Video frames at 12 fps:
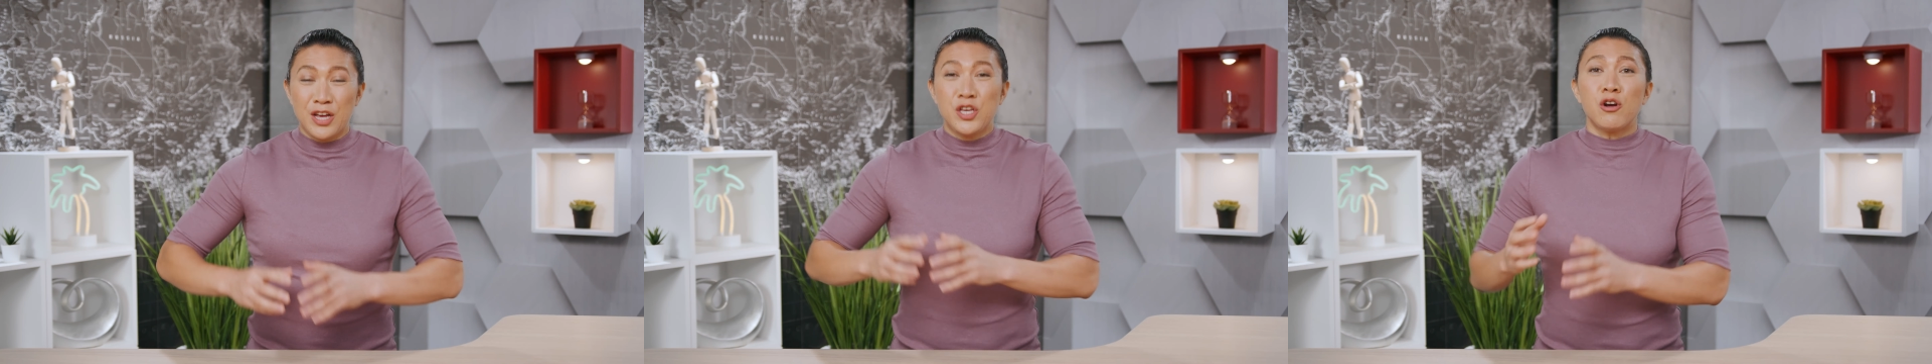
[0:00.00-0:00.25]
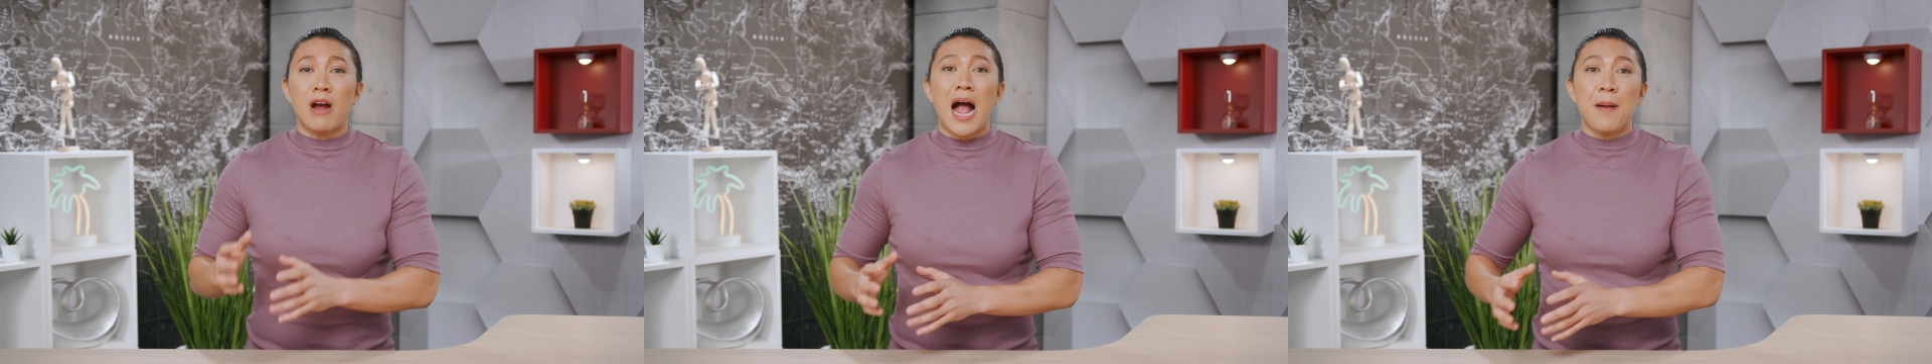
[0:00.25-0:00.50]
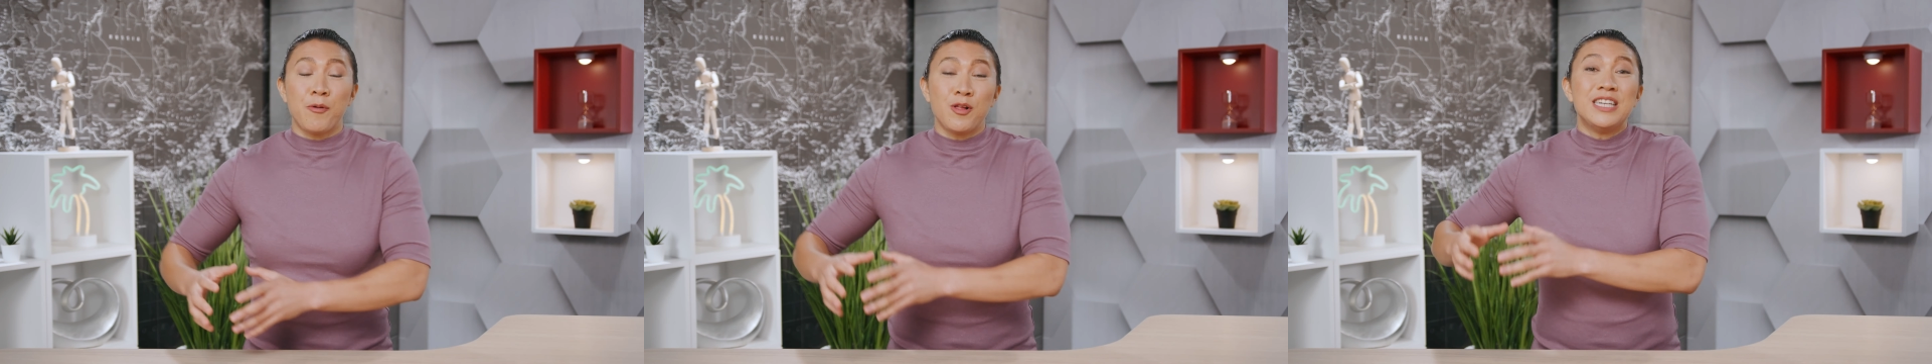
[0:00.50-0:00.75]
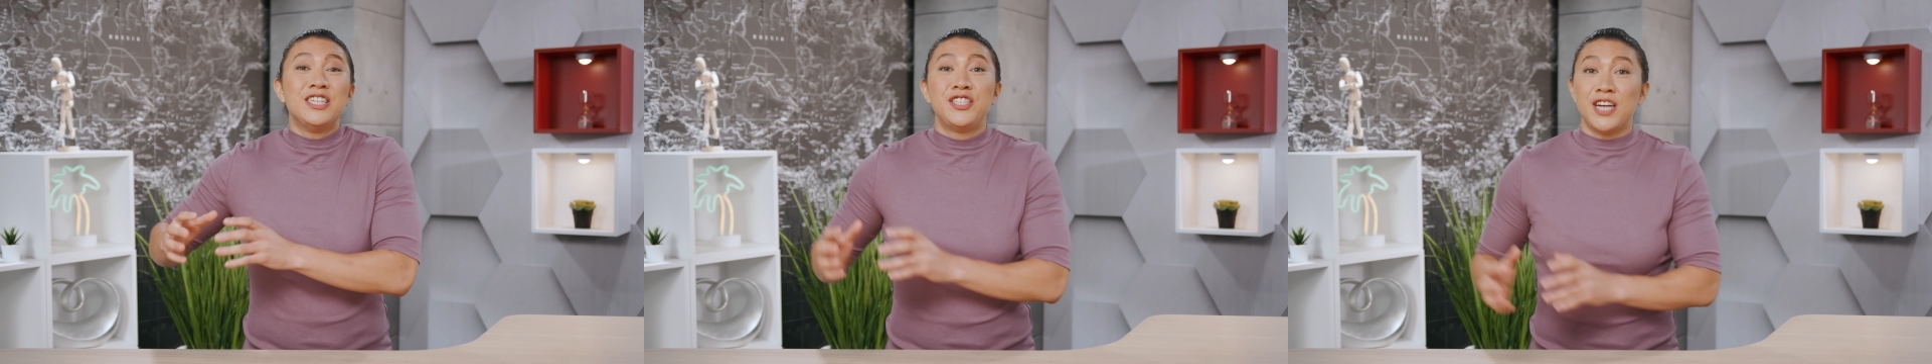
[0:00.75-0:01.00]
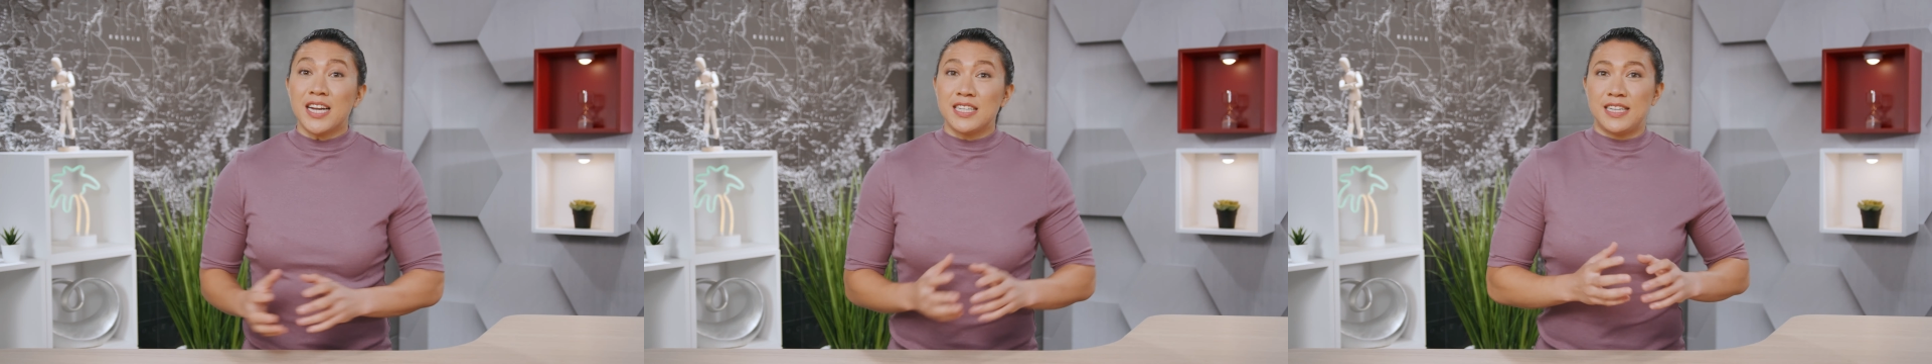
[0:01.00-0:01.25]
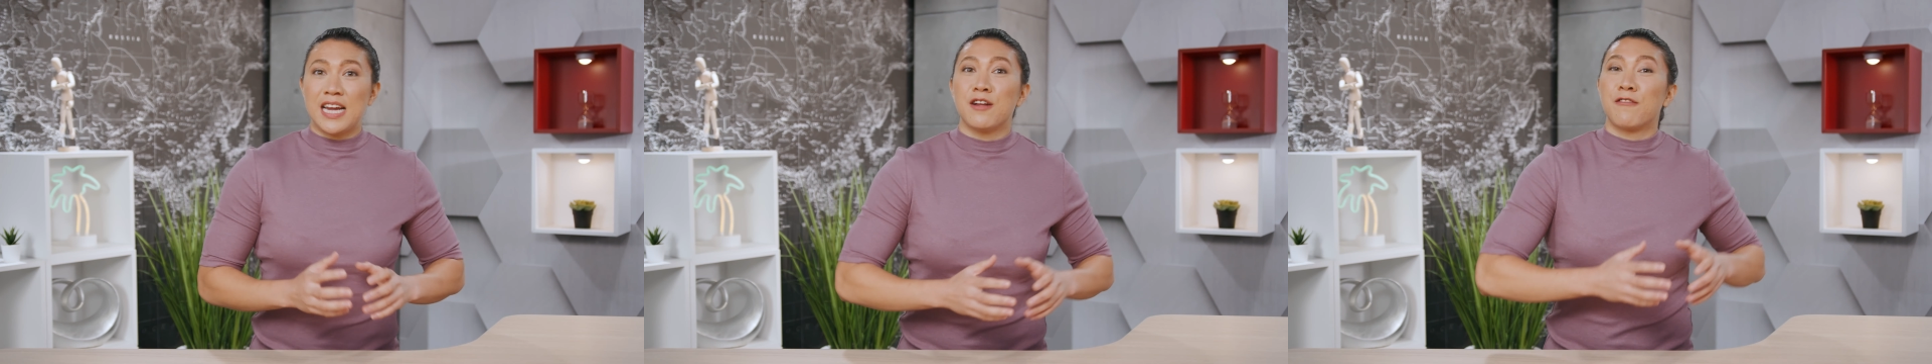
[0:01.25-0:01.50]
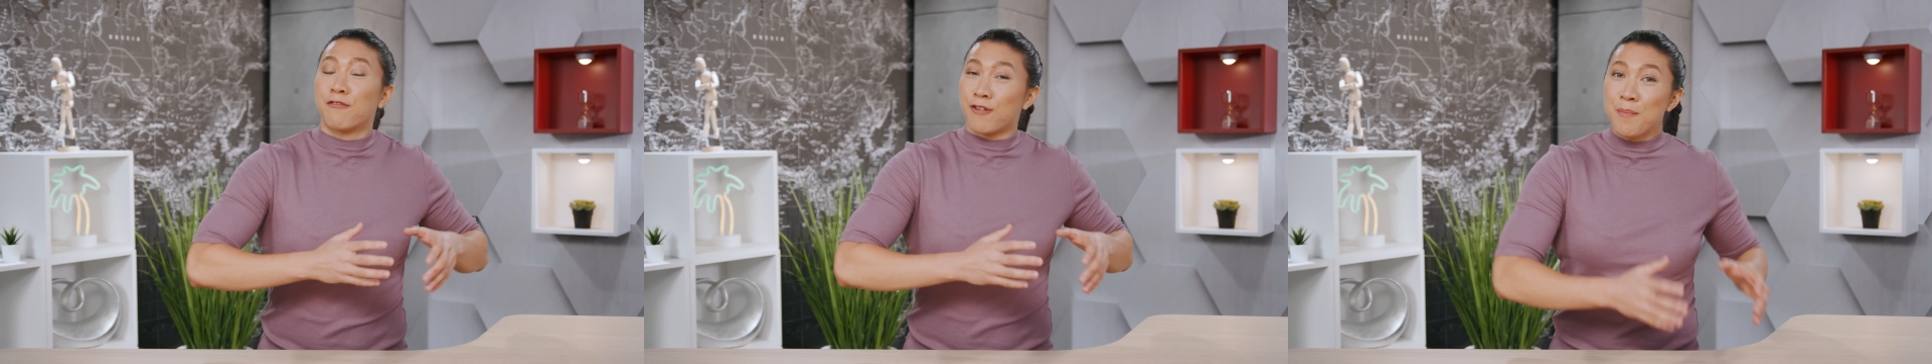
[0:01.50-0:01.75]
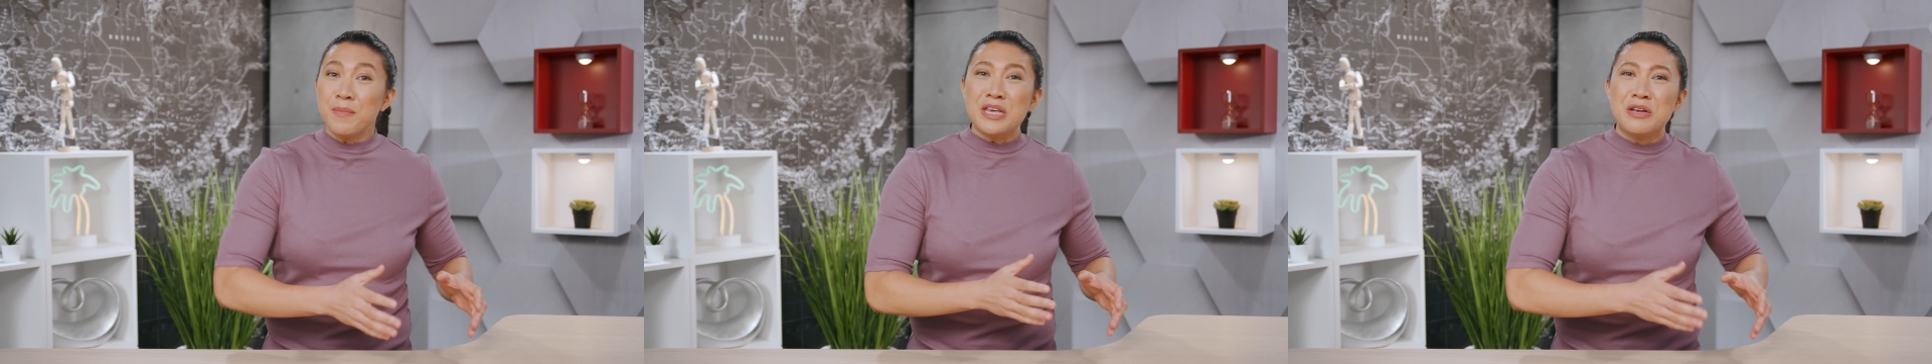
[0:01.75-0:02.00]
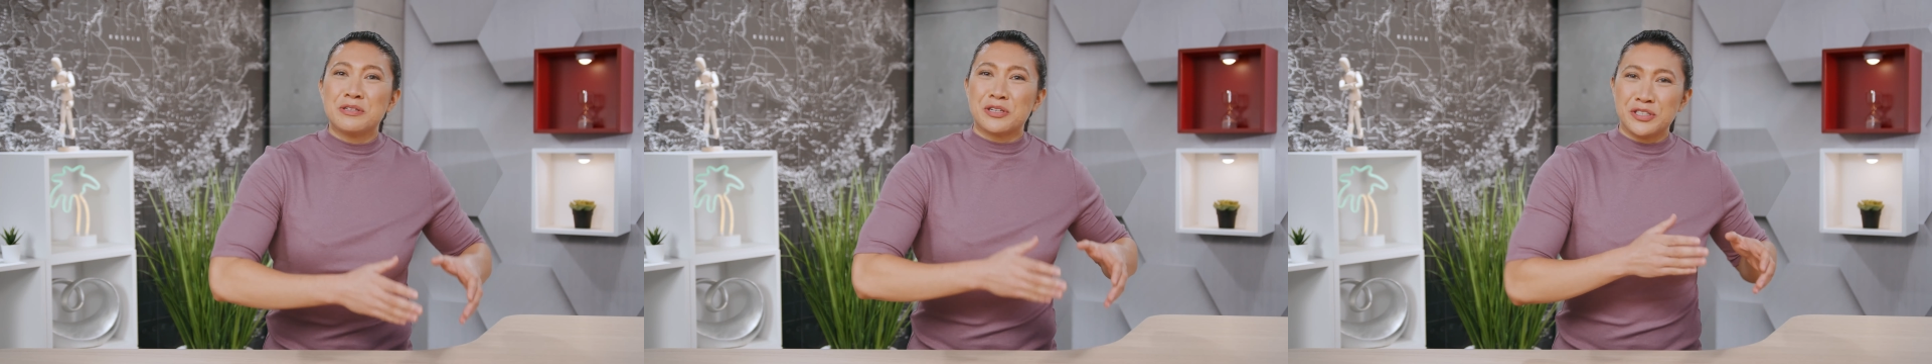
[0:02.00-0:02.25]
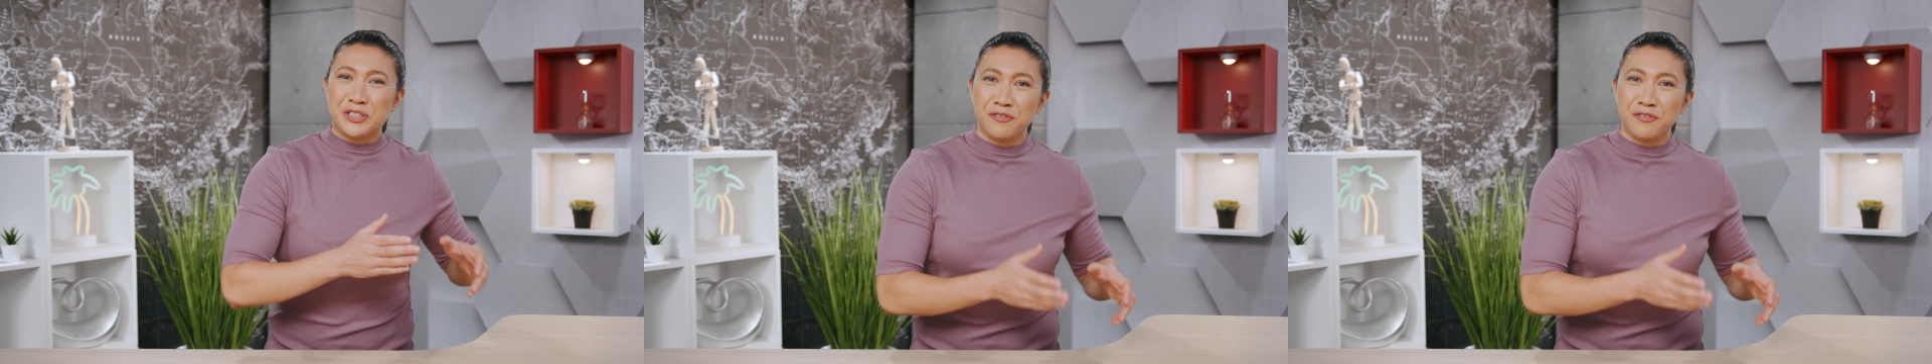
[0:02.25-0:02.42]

Your app will ingest data from the user's